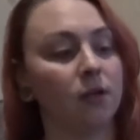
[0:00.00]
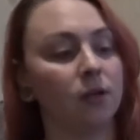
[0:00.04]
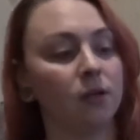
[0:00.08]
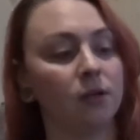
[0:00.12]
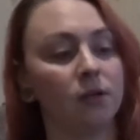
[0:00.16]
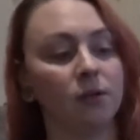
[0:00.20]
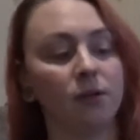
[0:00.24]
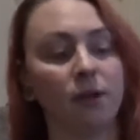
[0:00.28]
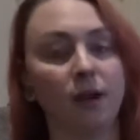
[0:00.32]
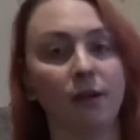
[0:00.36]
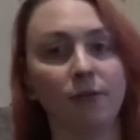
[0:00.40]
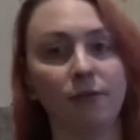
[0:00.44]

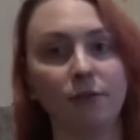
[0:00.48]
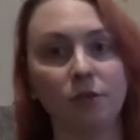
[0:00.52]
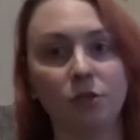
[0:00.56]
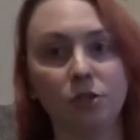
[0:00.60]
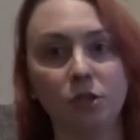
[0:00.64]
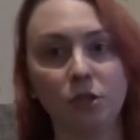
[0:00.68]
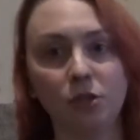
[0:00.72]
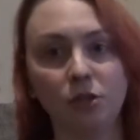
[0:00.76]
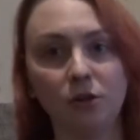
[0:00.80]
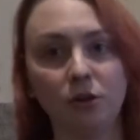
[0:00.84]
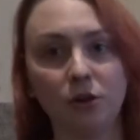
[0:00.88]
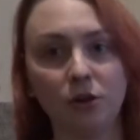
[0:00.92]
you have your
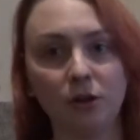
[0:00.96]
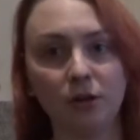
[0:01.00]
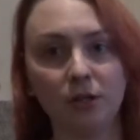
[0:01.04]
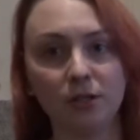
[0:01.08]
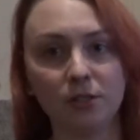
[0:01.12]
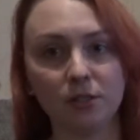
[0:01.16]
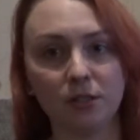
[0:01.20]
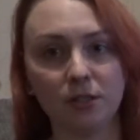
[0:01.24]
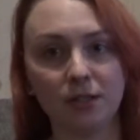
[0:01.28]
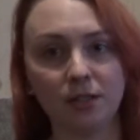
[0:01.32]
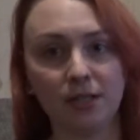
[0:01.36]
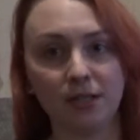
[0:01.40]
2 liners
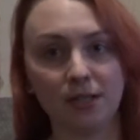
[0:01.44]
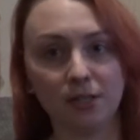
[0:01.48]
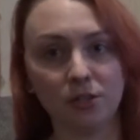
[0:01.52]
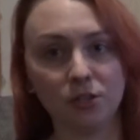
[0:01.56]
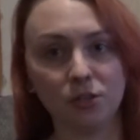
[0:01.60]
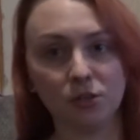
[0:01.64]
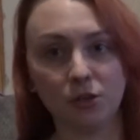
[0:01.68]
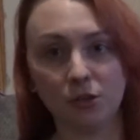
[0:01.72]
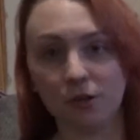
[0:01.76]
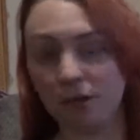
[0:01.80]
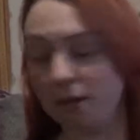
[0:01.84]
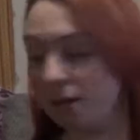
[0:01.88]
on the
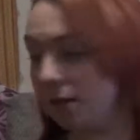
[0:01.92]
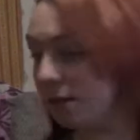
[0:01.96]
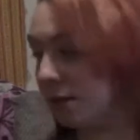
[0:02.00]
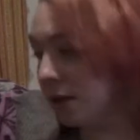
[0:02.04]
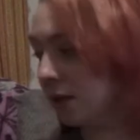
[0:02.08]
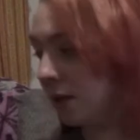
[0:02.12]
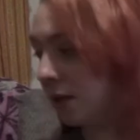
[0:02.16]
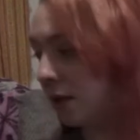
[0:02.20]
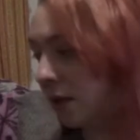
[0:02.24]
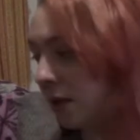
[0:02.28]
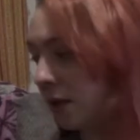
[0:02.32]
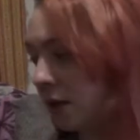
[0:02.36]
inside,
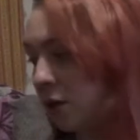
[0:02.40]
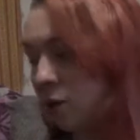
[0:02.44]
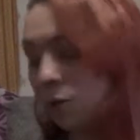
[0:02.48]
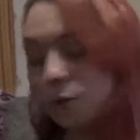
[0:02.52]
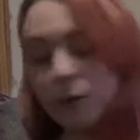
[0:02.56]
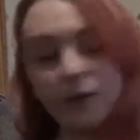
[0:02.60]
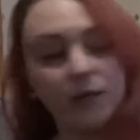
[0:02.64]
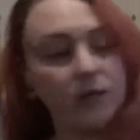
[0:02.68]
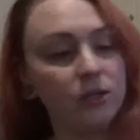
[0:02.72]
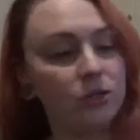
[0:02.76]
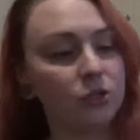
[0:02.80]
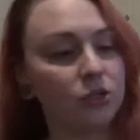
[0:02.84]

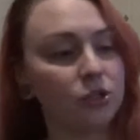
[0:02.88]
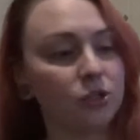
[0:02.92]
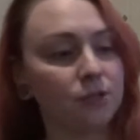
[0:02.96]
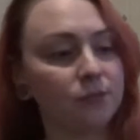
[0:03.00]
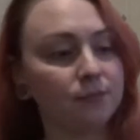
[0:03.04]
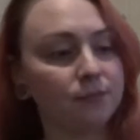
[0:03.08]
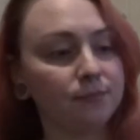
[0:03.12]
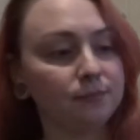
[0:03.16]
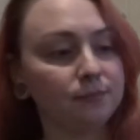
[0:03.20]
which